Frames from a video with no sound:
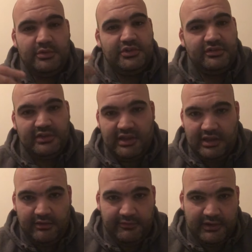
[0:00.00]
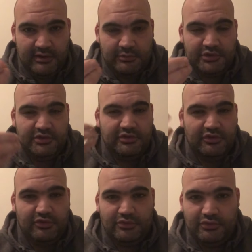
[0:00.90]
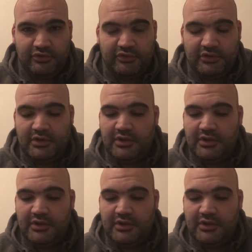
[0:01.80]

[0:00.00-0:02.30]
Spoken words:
which is the ether, which is the source.